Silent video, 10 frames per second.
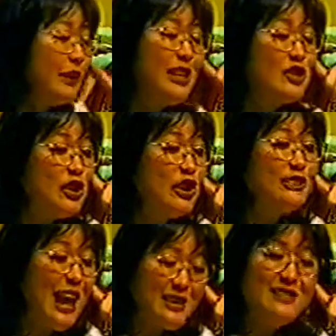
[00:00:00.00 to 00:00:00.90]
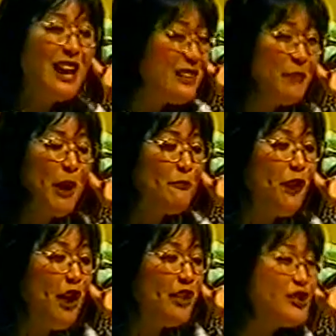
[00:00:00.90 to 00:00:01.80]
Well, Aunt Chinook, now you sound like
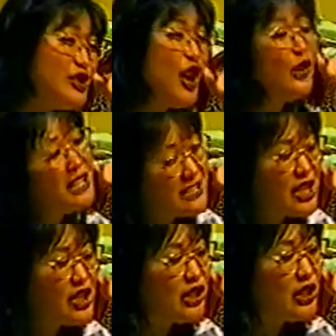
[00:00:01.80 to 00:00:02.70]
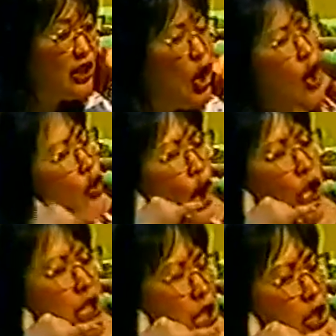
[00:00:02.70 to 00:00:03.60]
my father. So conditional.
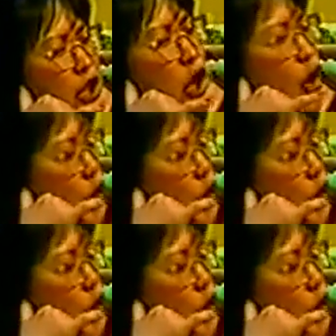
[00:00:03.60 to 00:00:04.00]
No condition,